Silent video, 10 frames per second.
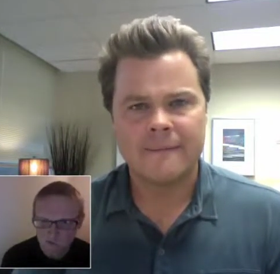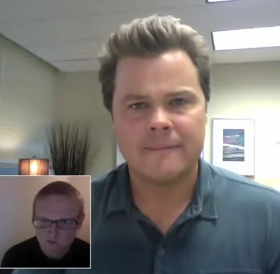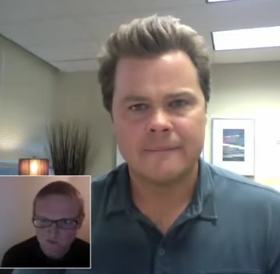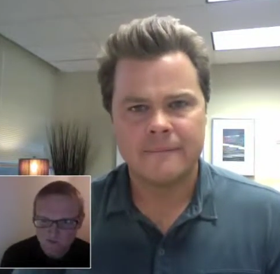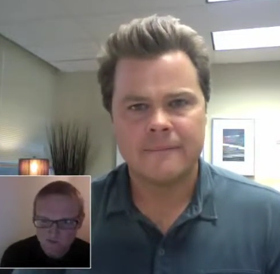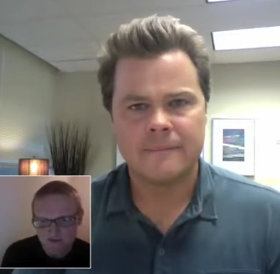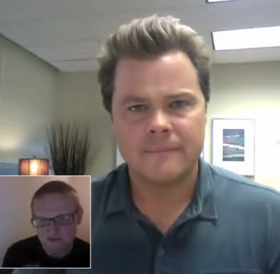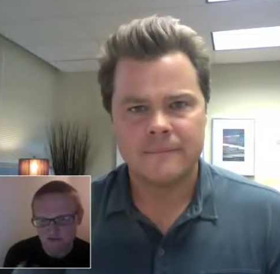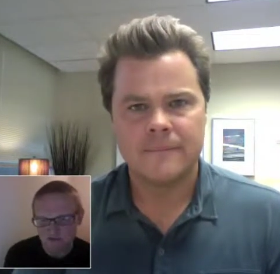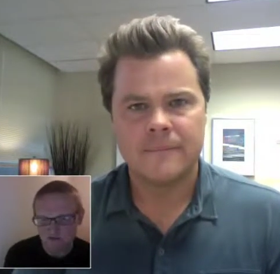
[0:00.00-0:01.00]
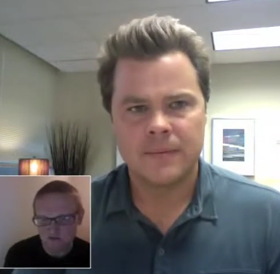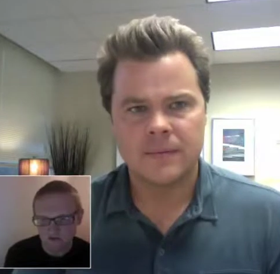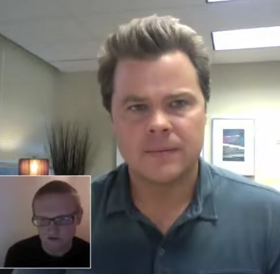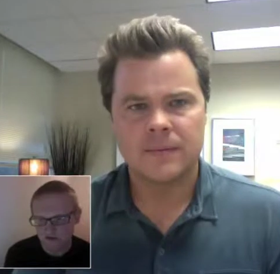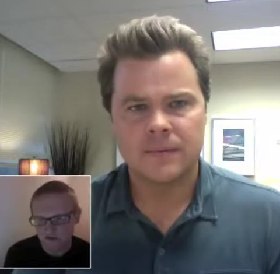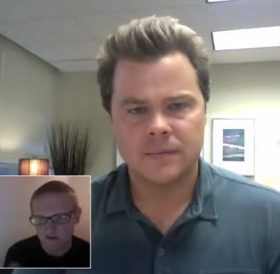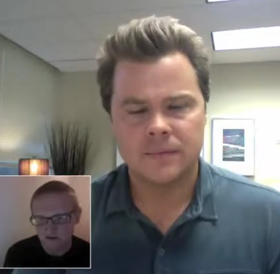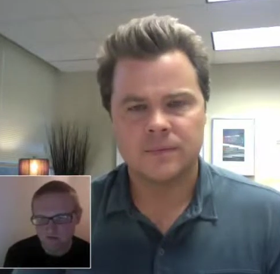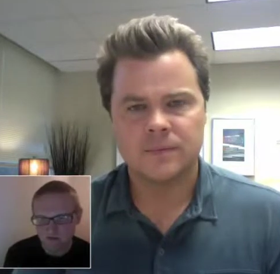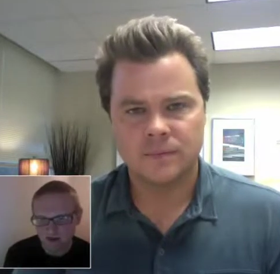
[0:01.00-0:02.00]
Speaker 1: would you tell
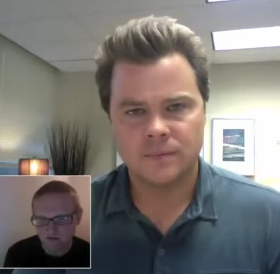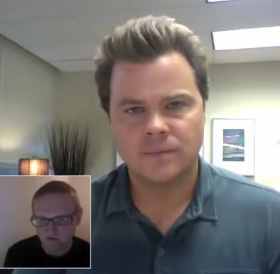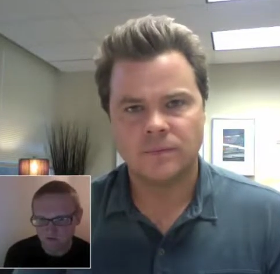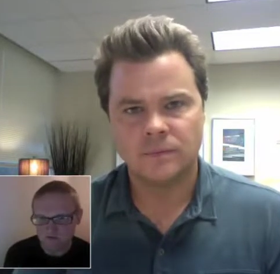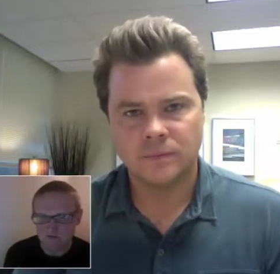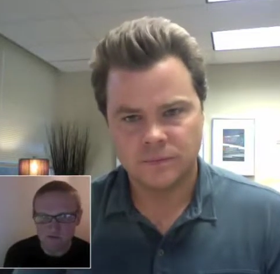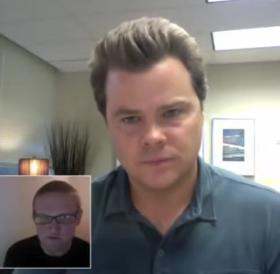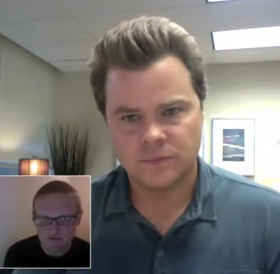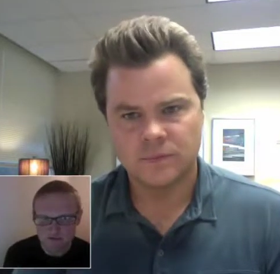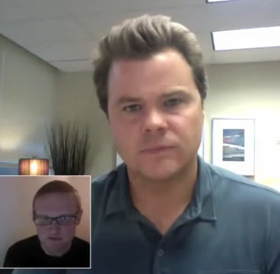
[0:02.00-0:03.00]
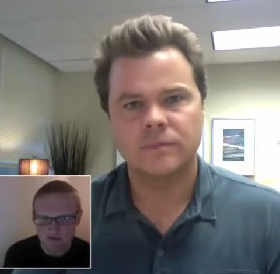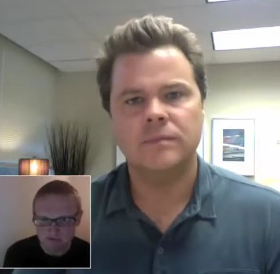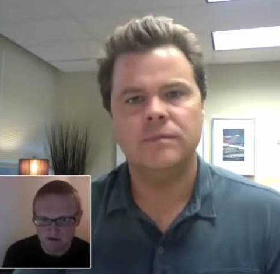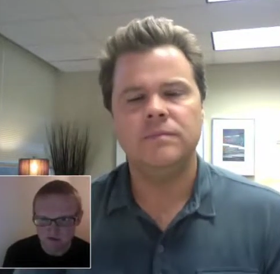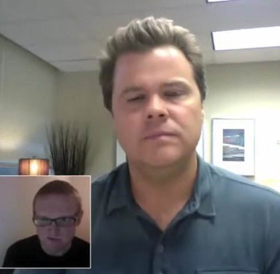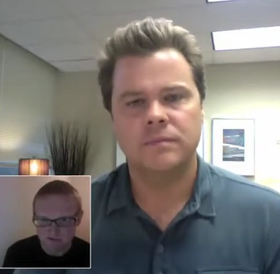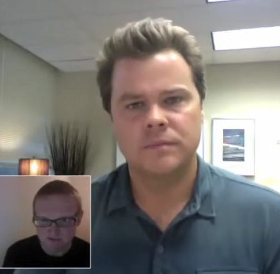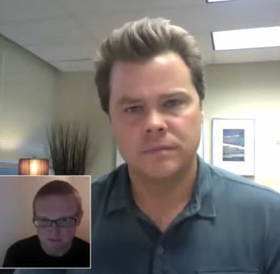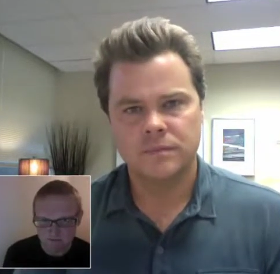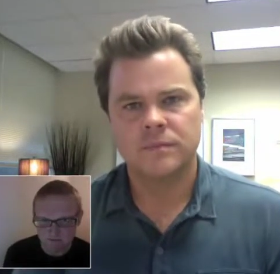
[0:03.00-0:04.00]
another pastor if he was thinking about doing
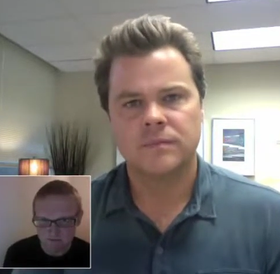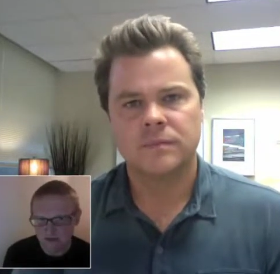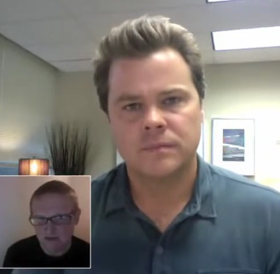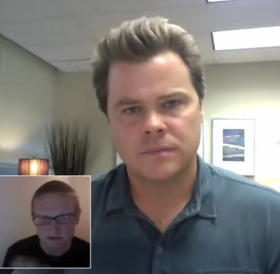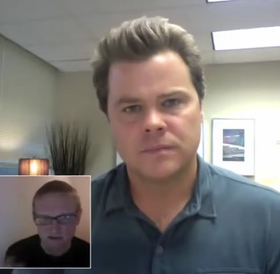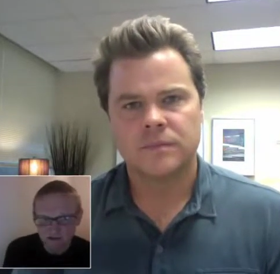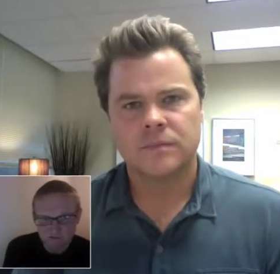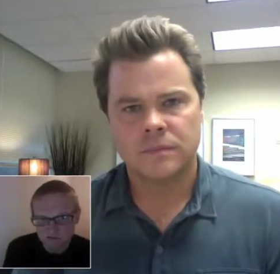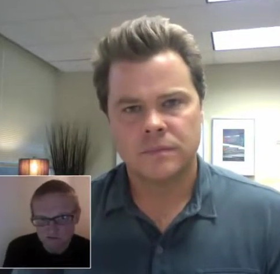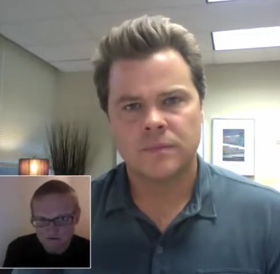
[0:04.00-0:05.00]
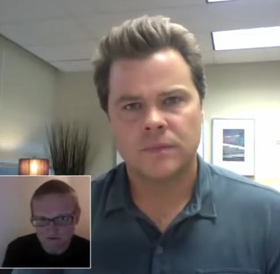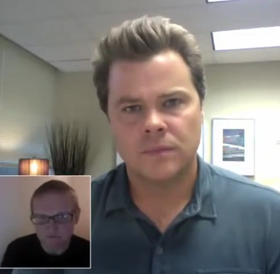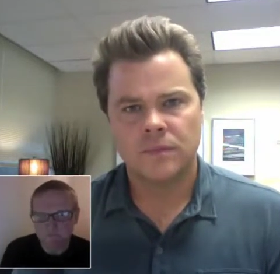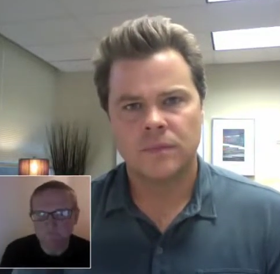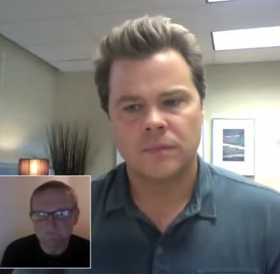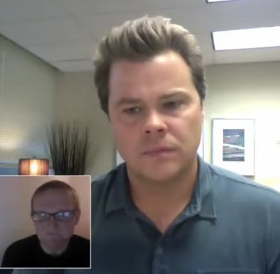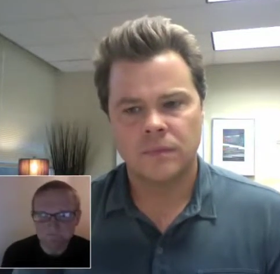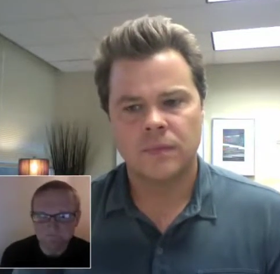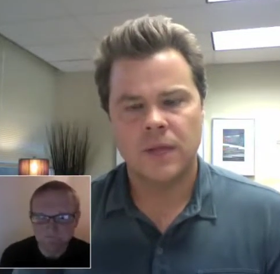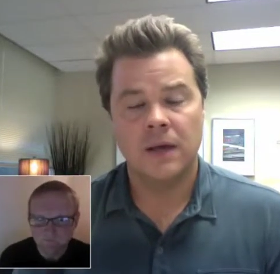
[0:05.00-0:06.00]
something like that, if there is any?
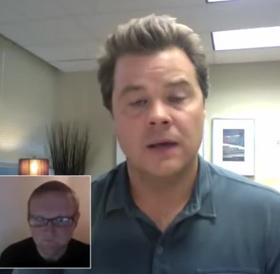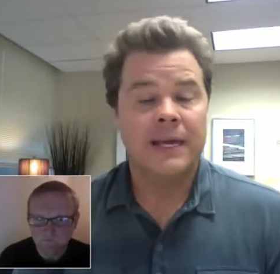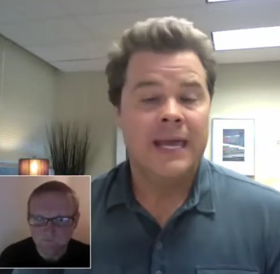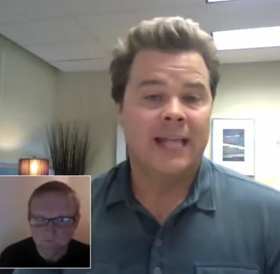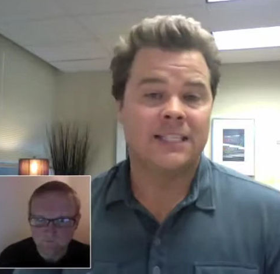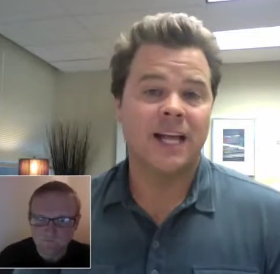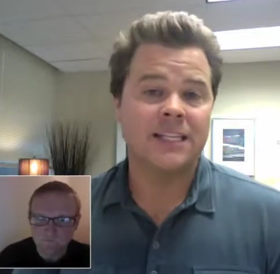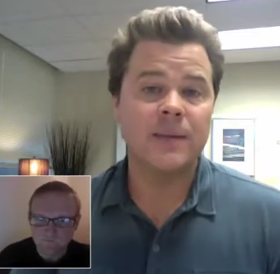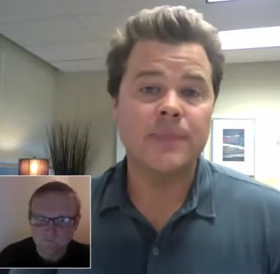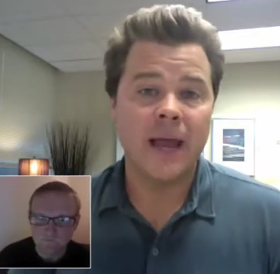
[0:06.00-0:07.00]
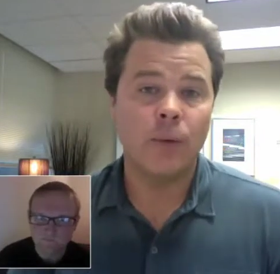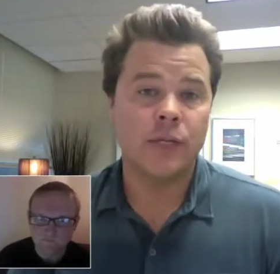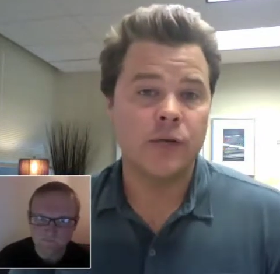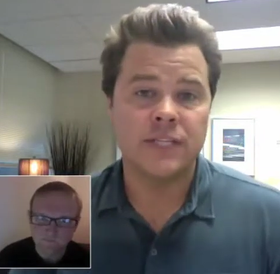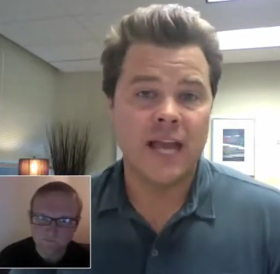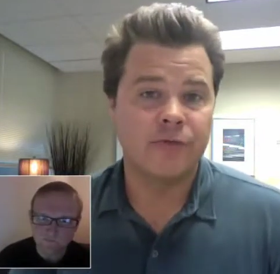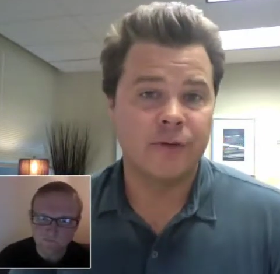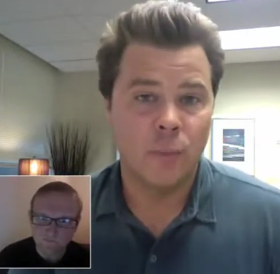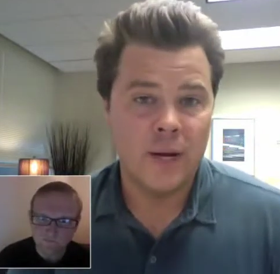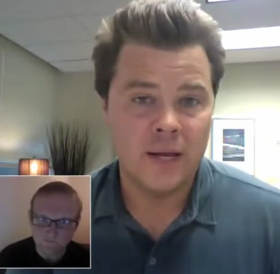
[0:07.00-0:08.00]
Speaker 2: Yeah. It's not something I would use
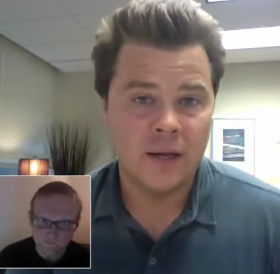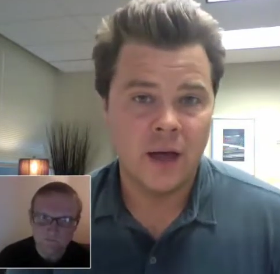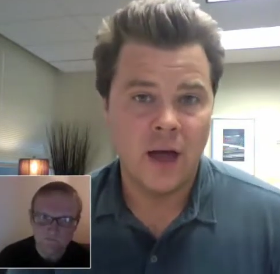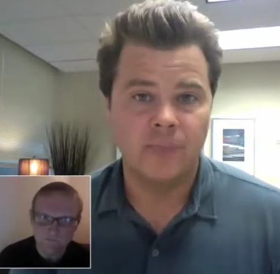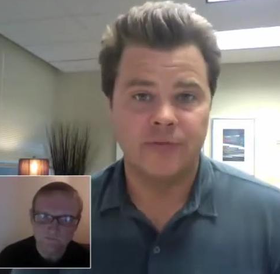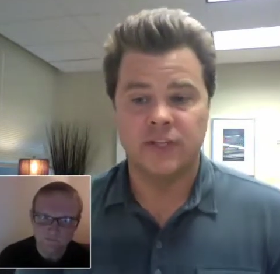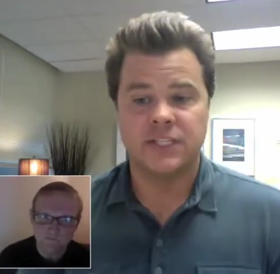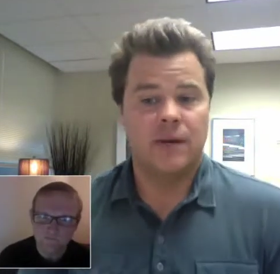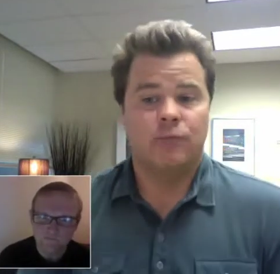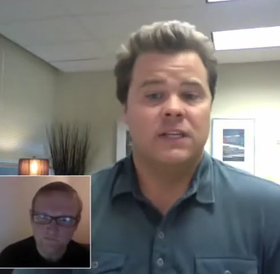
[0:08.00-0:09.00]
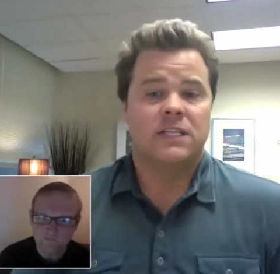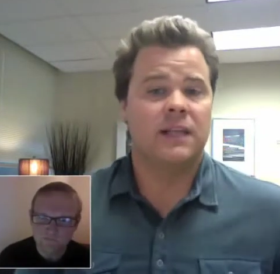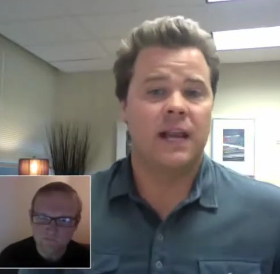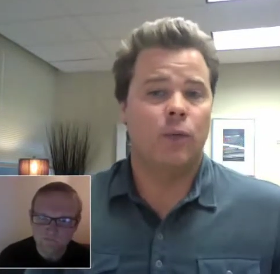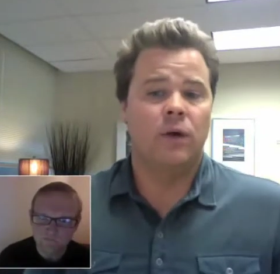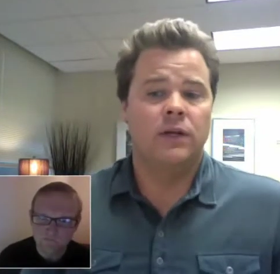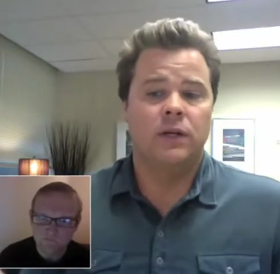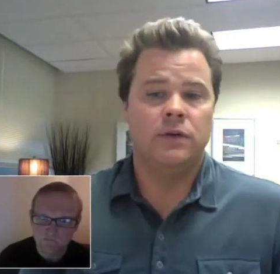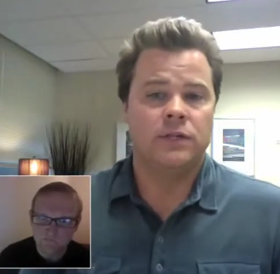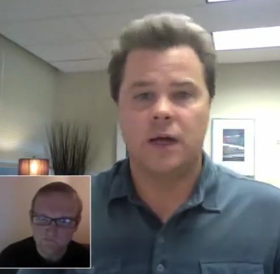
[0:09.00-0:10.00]
every week for the same reason that I
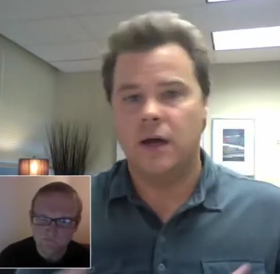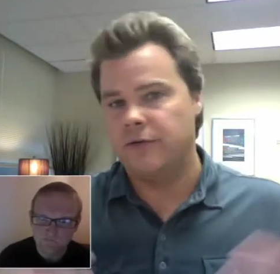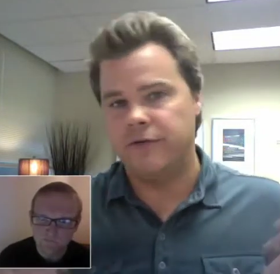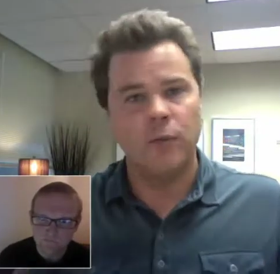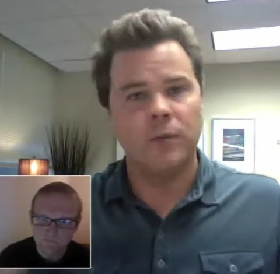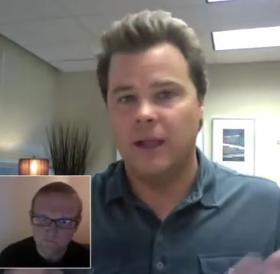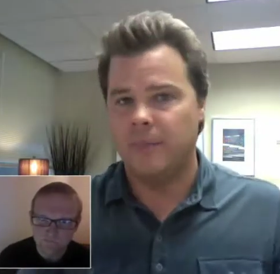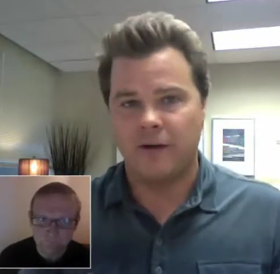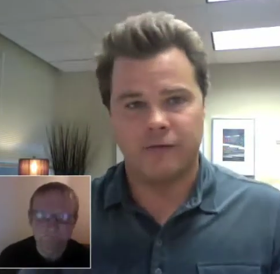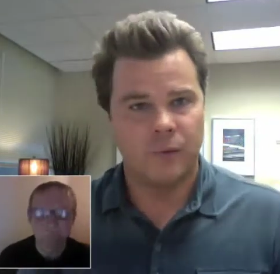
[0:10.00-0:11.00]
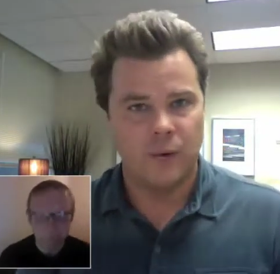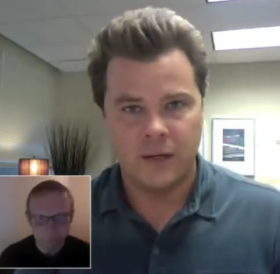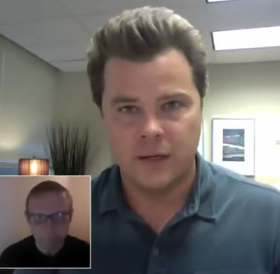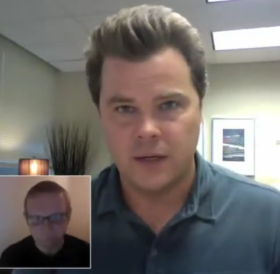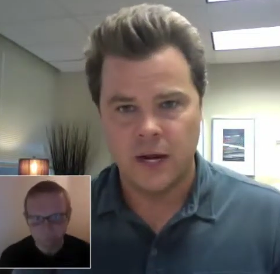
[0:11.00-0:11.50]
wouldn't use a film clip every week.